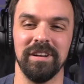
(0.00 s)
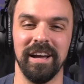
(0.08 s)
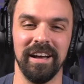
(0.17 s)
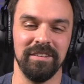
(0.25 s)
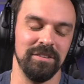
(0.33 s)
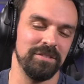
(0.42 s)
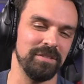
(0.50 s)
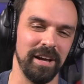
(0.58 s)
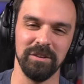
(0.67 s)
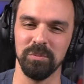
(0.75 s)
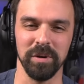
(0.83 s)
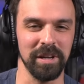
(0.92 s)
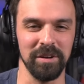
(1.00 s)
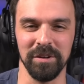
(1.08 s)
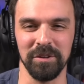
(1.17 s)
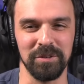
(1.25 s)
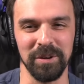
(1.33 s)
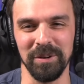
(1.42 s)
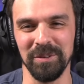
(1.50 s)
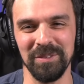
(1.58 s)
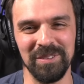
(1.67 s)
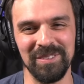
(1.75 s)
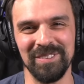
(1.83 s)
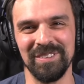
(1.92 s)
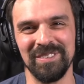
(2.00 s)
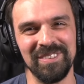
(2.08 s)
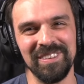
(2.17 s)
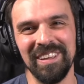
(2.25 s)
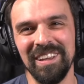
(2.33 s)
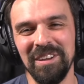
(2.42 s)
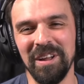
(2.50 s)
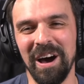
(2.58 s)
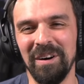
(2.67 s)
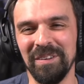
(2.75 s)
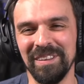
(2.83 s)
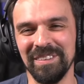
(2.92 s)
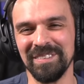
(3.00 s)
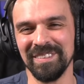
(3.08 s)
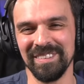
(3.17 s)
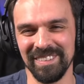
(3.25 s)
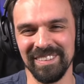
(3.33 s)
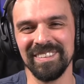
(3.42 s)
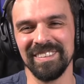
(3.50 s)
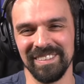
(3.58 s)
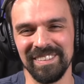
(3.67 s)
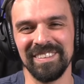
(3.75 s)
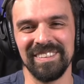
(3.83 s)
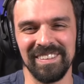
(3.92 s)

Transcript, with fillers: and I just want to get on the trail. Just, yeah, you know how it is. Yeah,